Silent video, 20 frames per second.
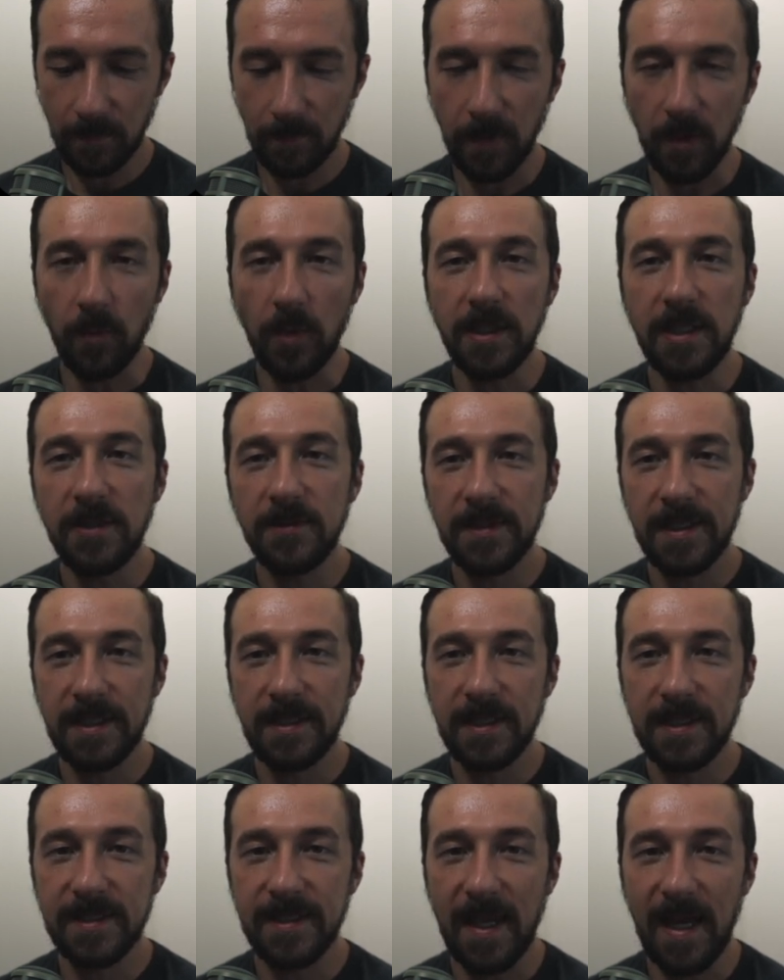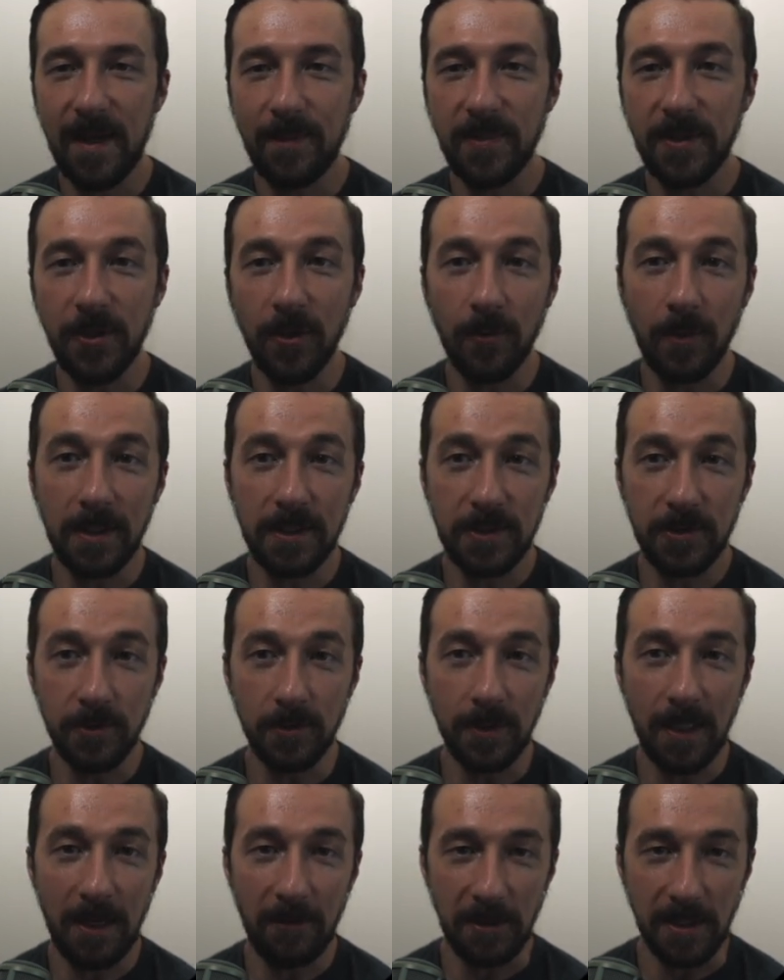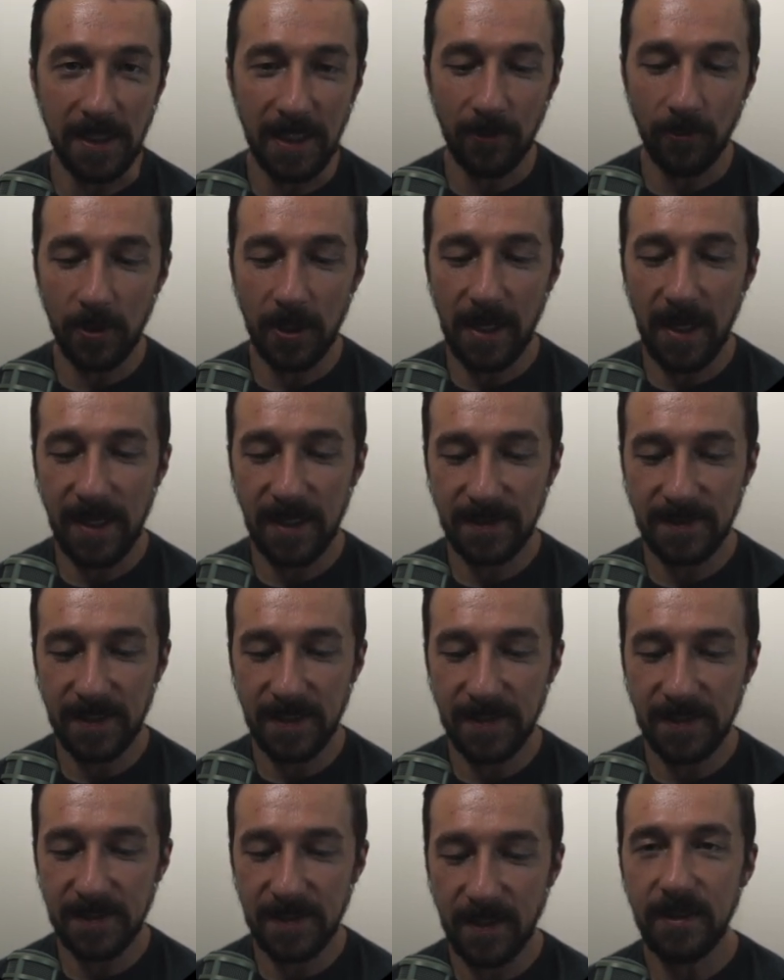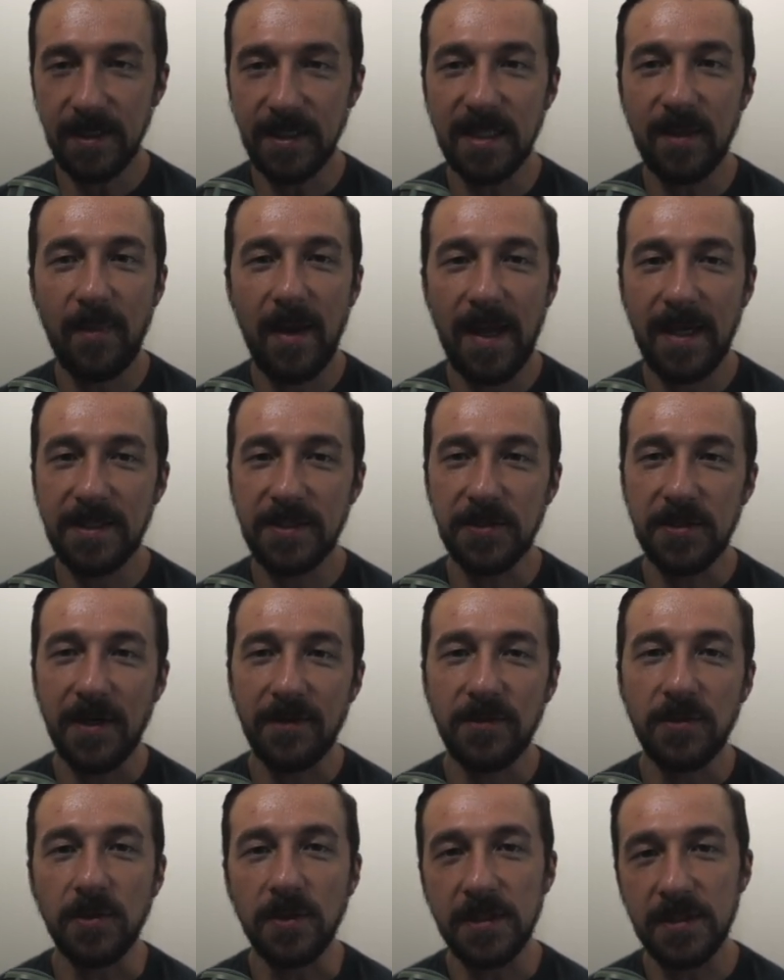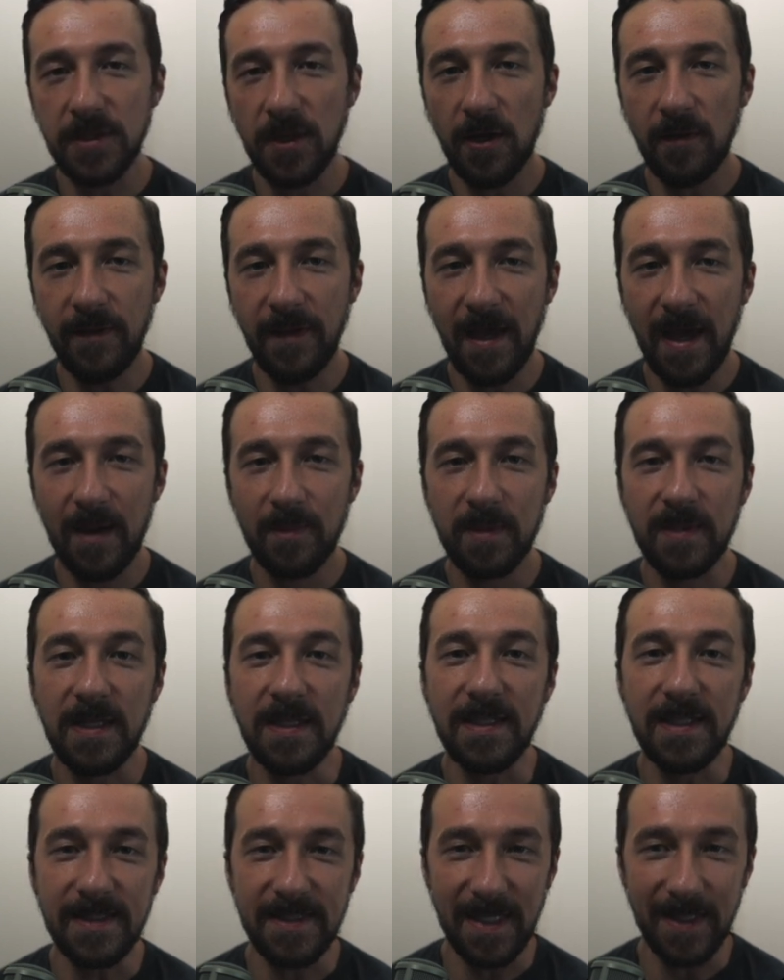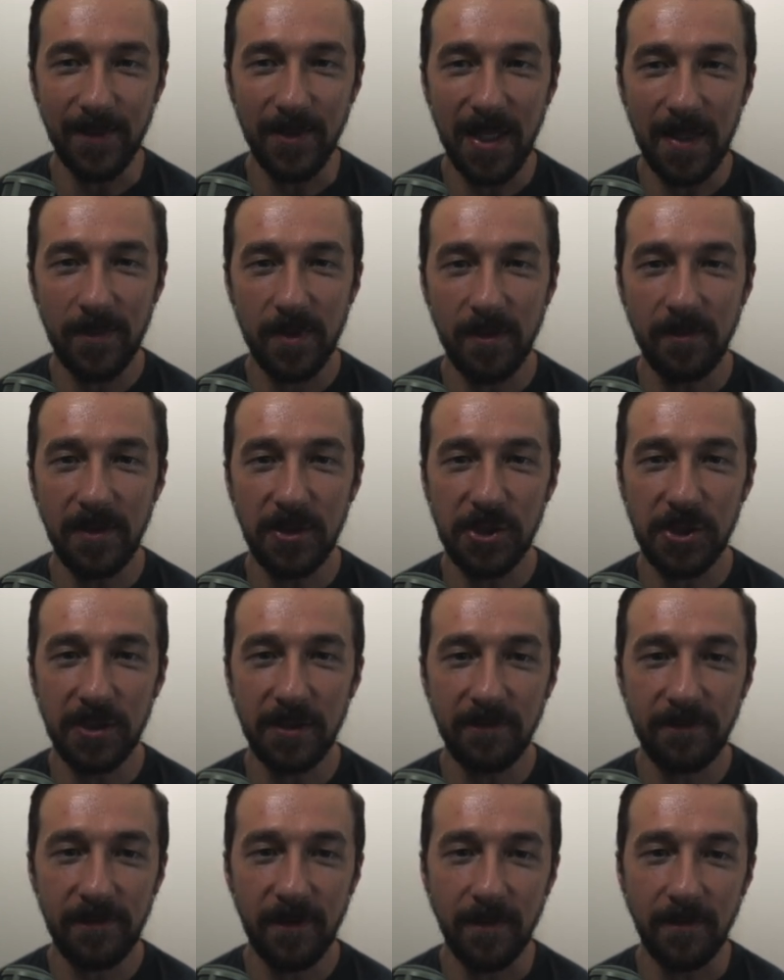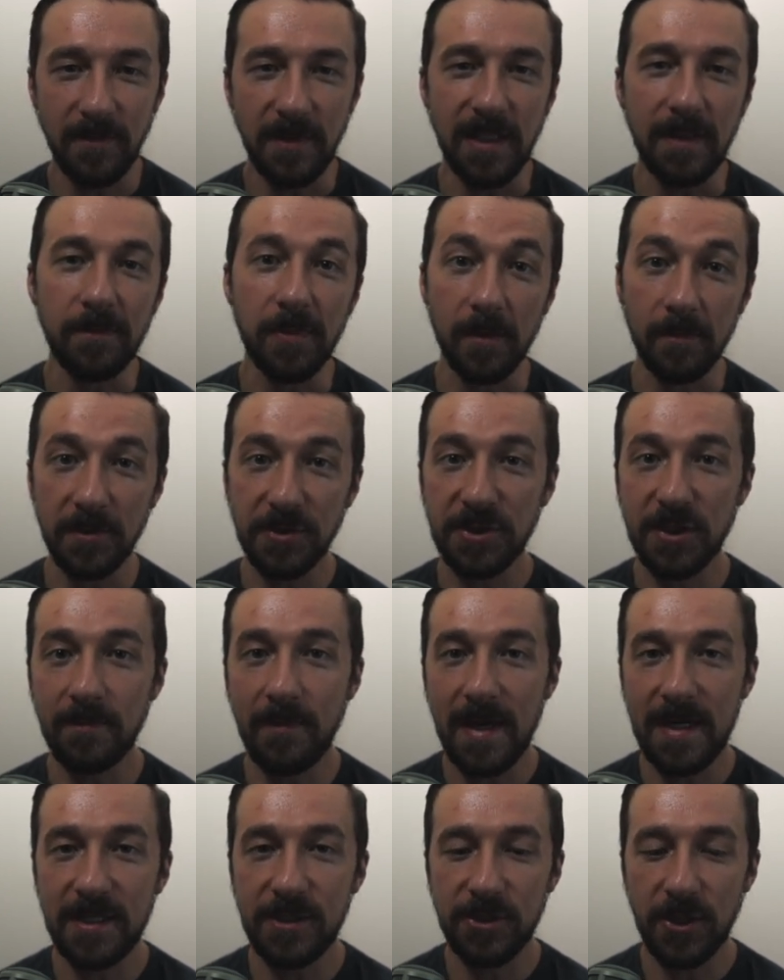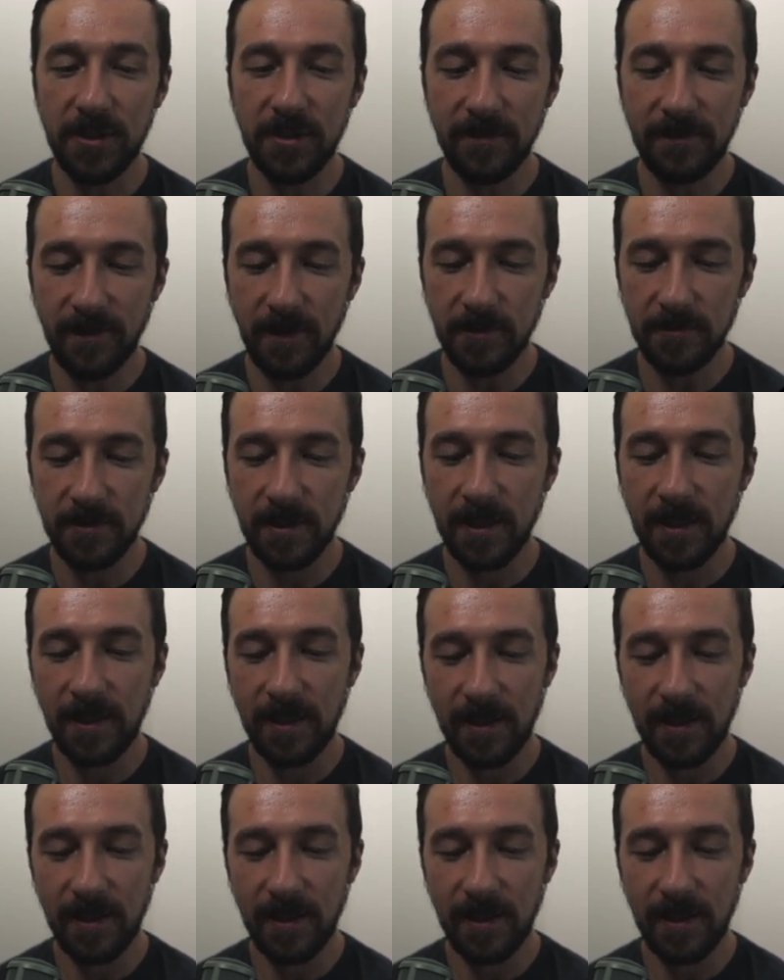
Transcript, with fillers: But when using this app, you don't want to allow it network access. In the past, you'd have to install the app and then disable that permission from the permission manager on the phone.